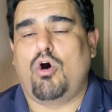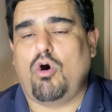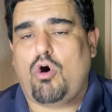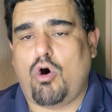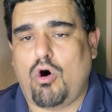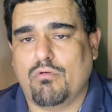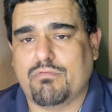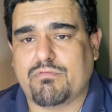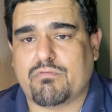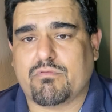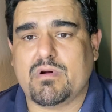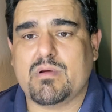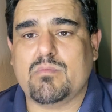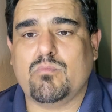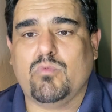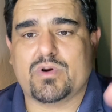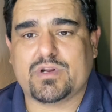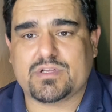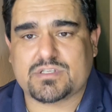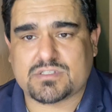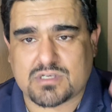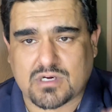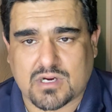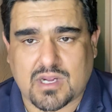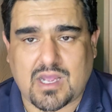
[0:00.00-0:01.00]
Overeem would
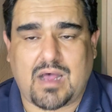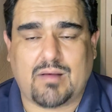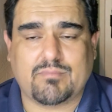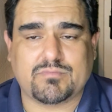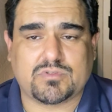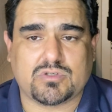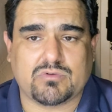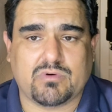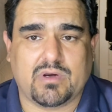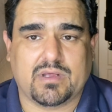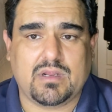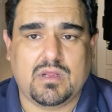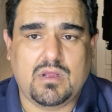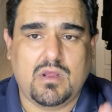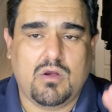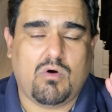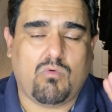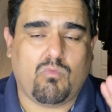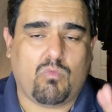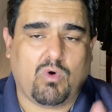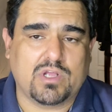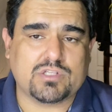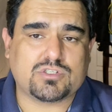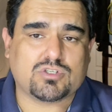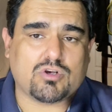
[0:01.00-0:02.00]
have succumbed to it.
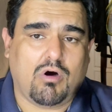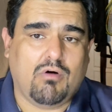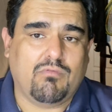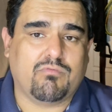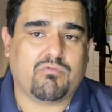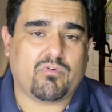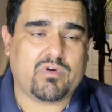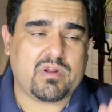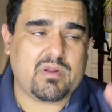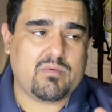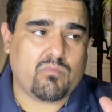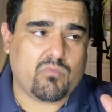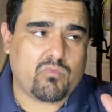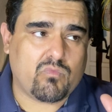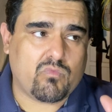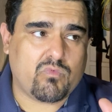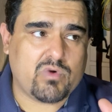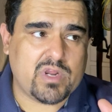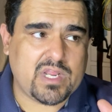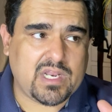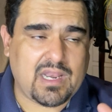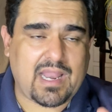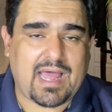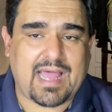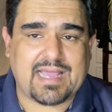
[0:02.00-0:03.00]
Once Overeem
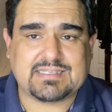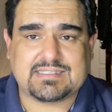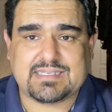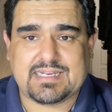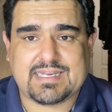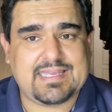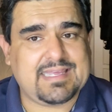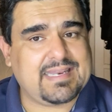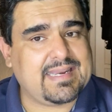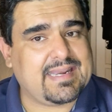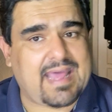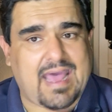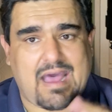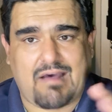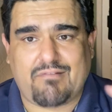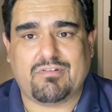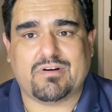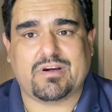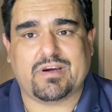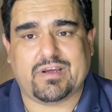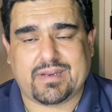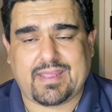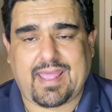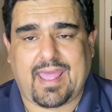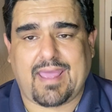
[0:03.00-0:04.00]
realized that he didn't have a
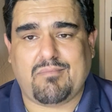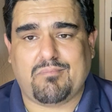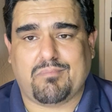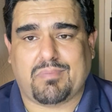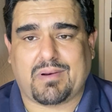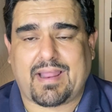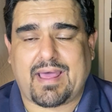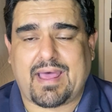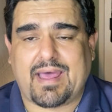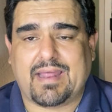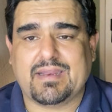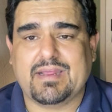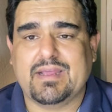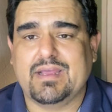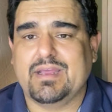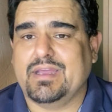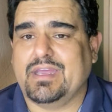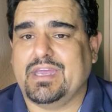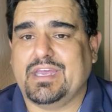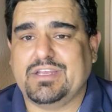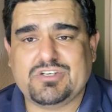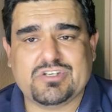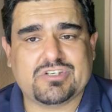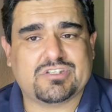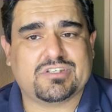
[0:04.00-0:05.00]
good game plan,
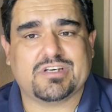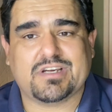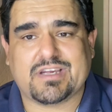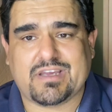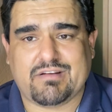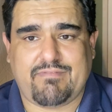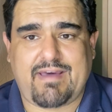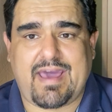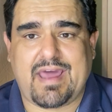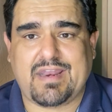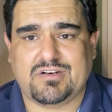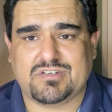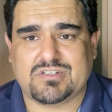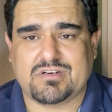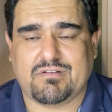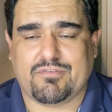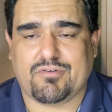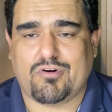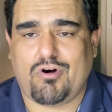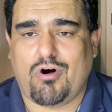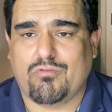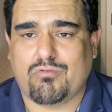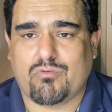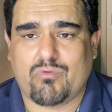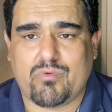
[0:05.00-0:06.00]
he just took advantage of
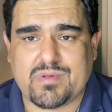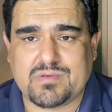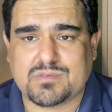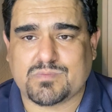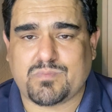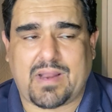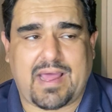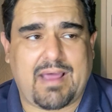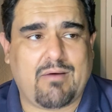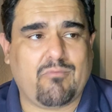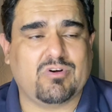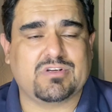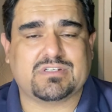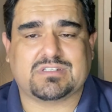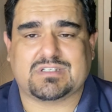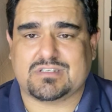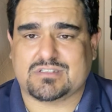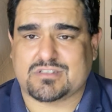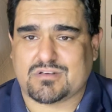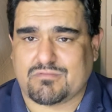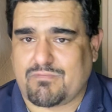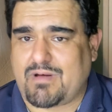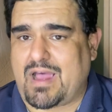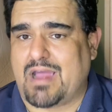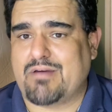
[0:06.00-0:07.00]
it. Overeem's plan was to
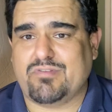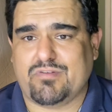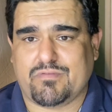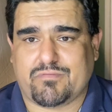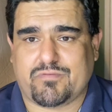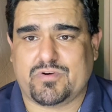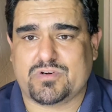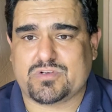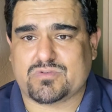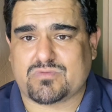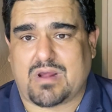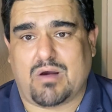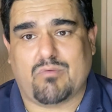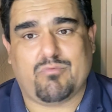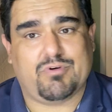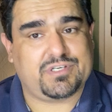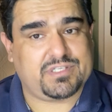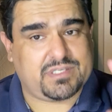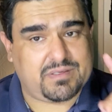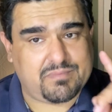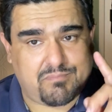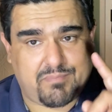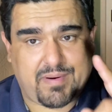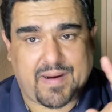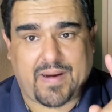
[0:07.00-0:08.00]
survive the first round,
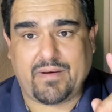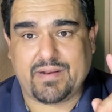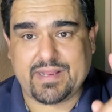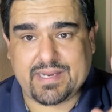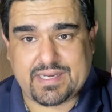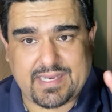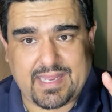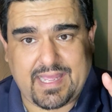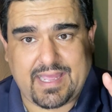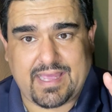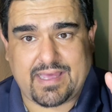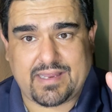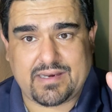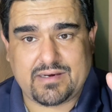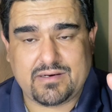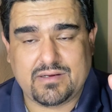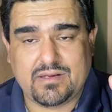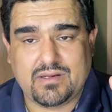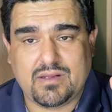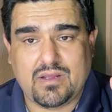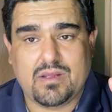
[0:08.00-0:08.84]
which he barely did.